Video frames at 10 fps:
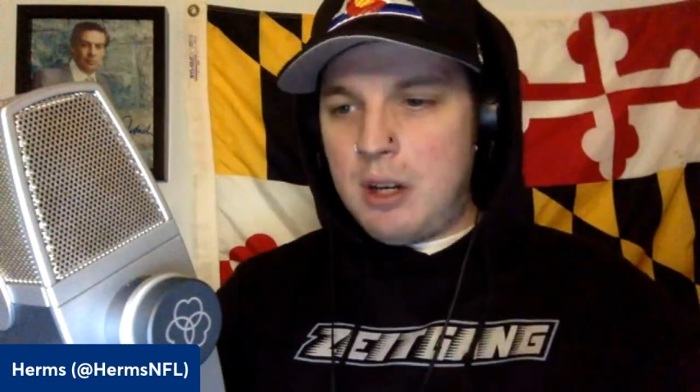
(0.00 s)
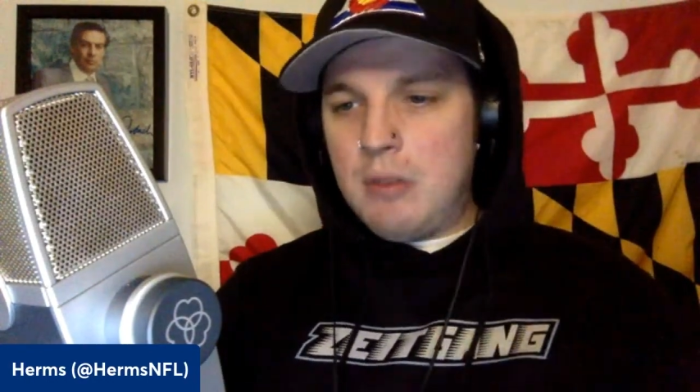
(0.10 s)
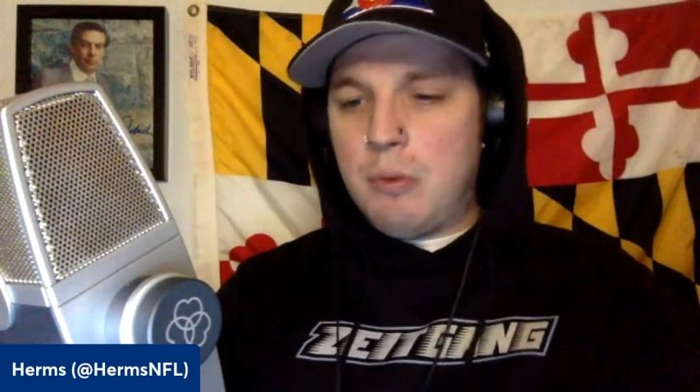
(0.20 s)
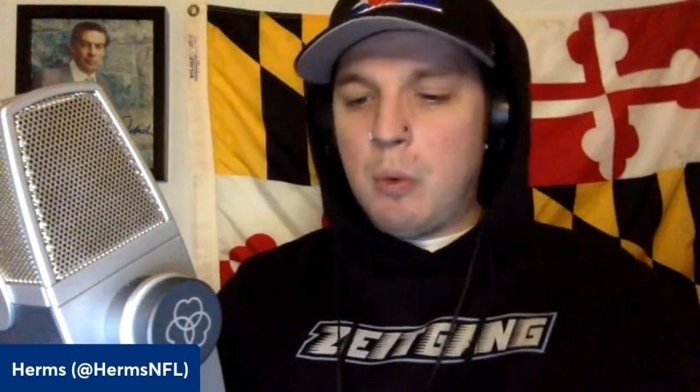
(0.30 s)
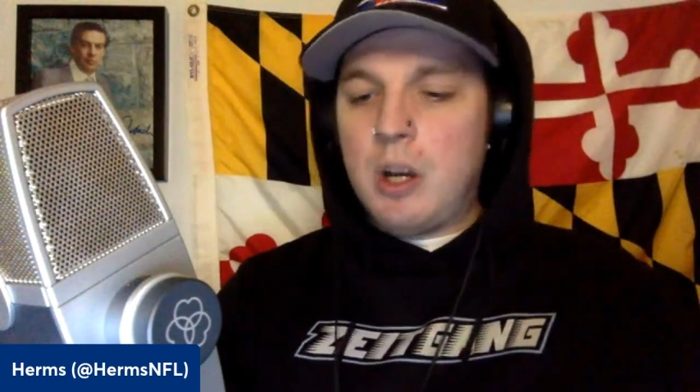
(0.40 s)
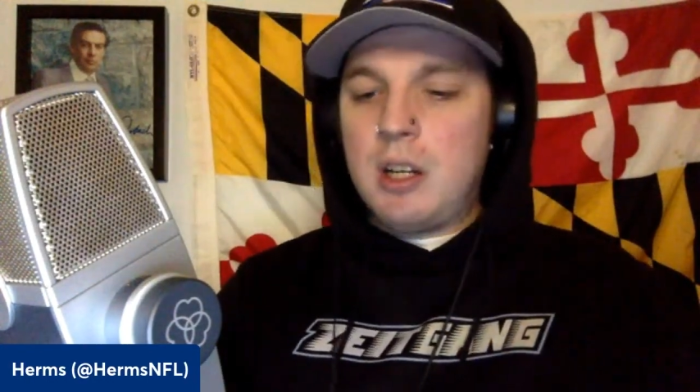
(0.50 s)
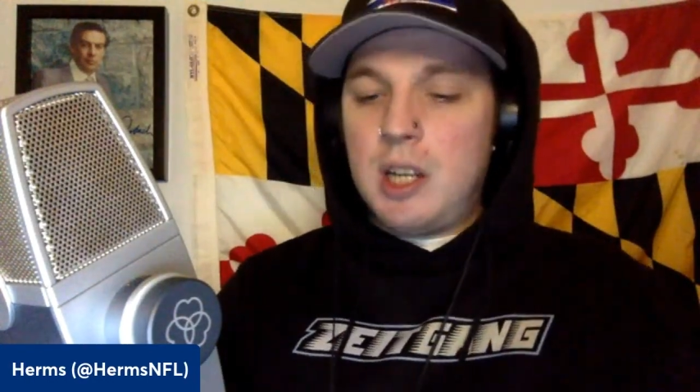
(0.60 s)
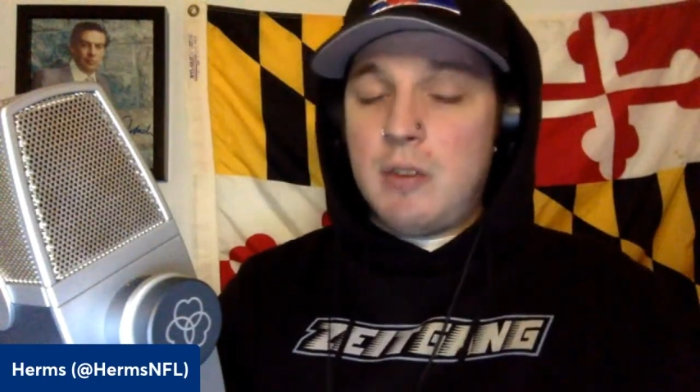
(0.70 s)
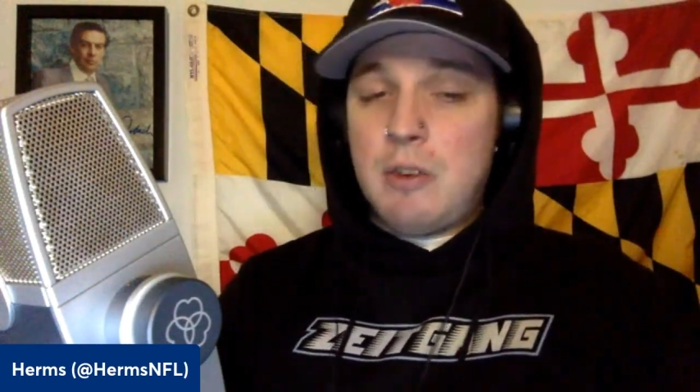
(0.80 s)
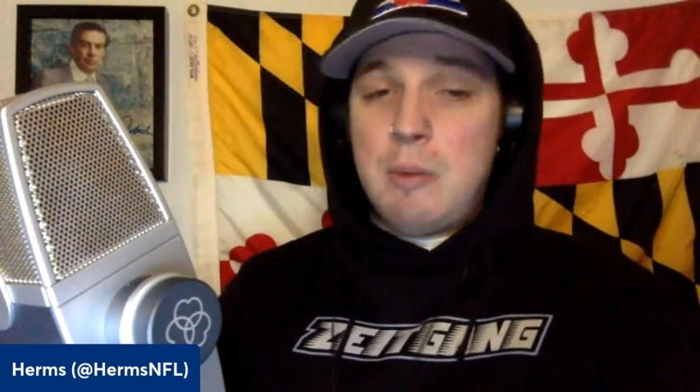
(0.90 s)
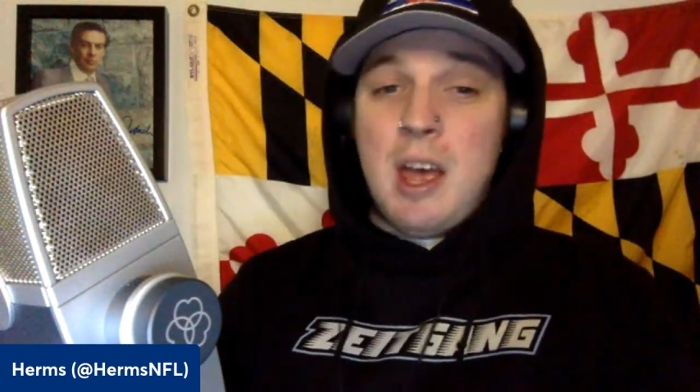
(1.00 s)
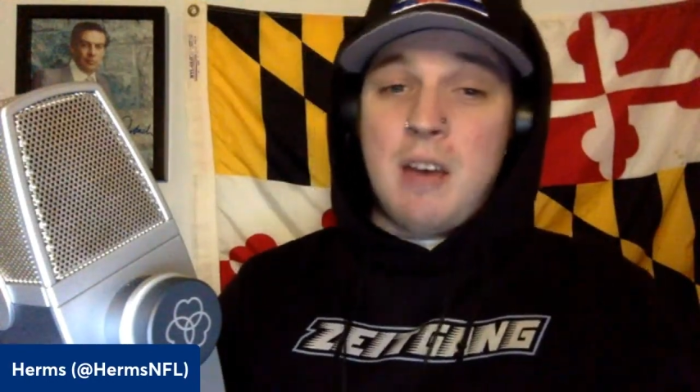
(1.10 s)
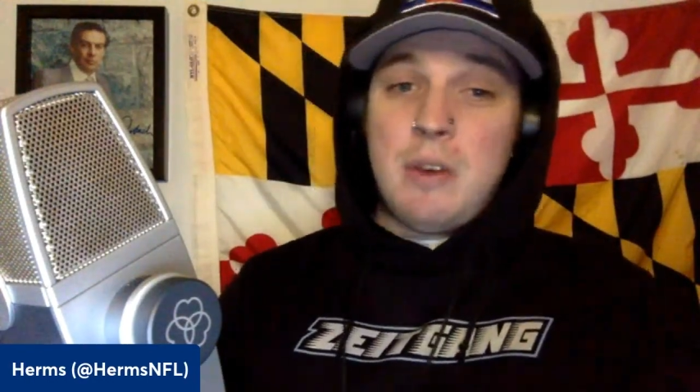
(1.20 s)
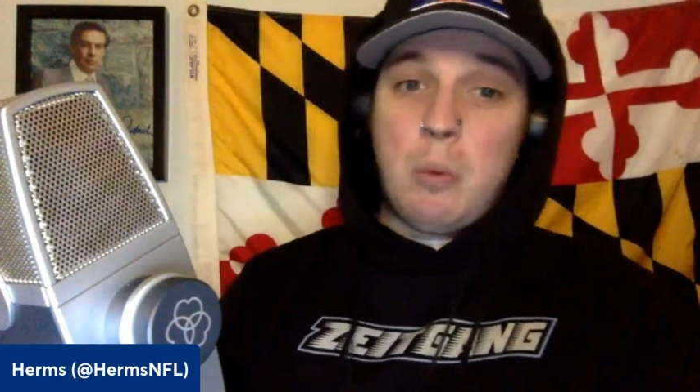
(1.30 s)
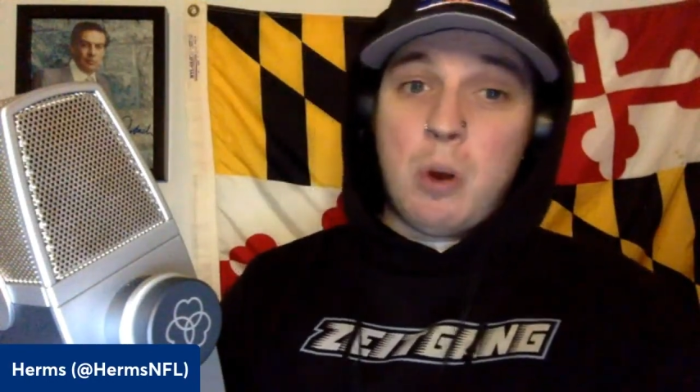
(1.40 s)
if we're going to give him a
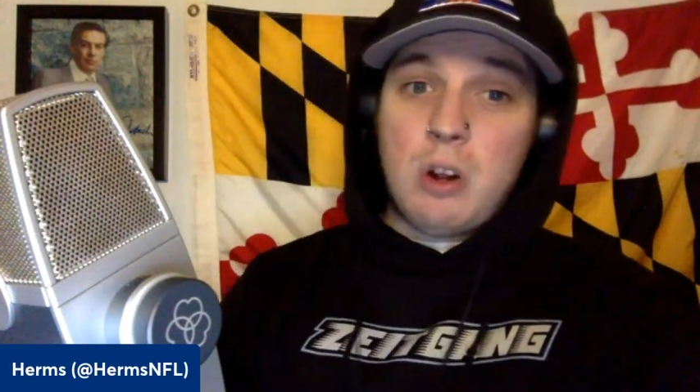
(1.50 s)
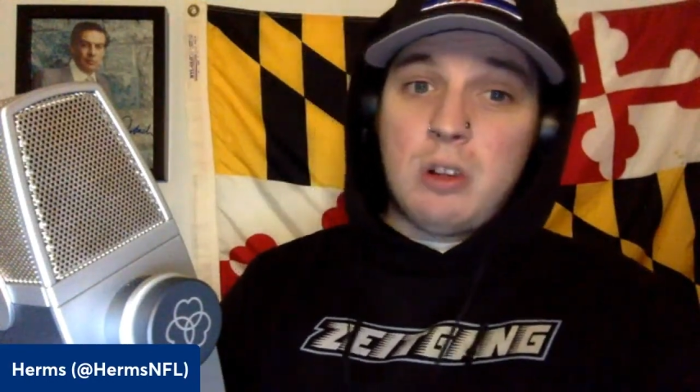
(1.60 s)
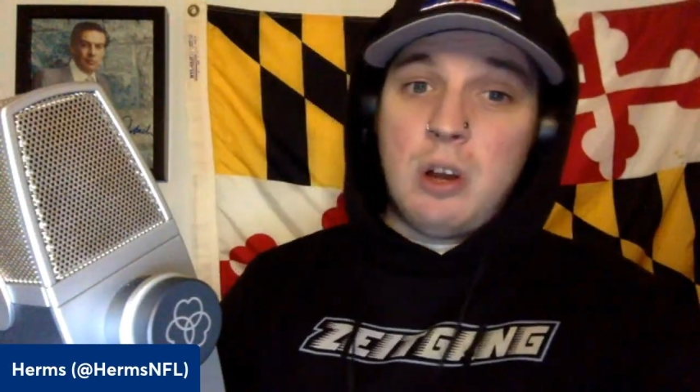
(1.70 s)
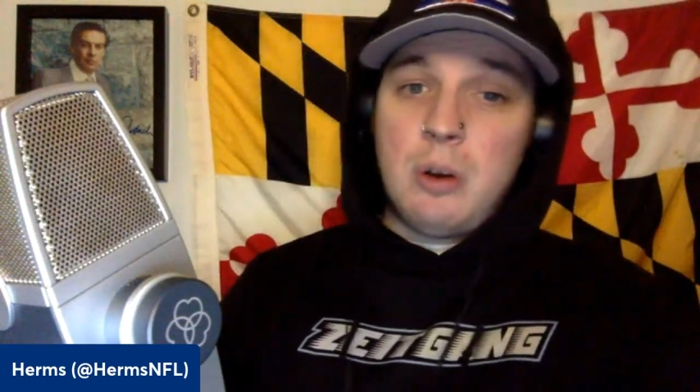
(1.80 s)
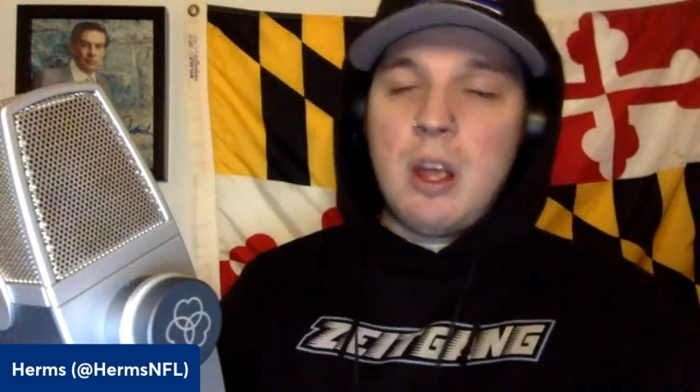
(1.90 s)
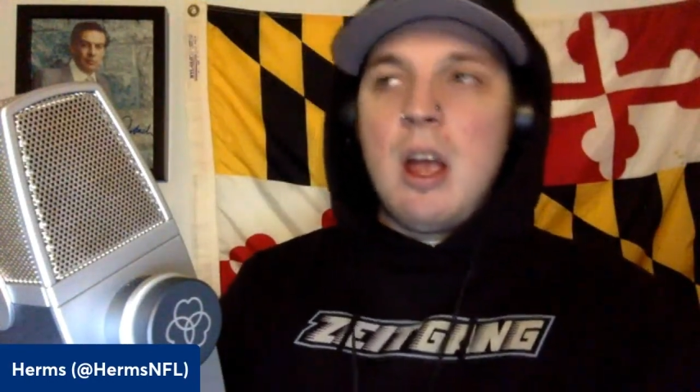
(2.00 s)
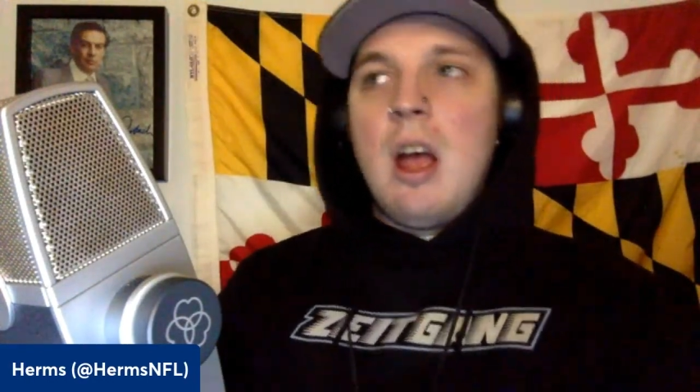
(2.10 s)
heavy workload.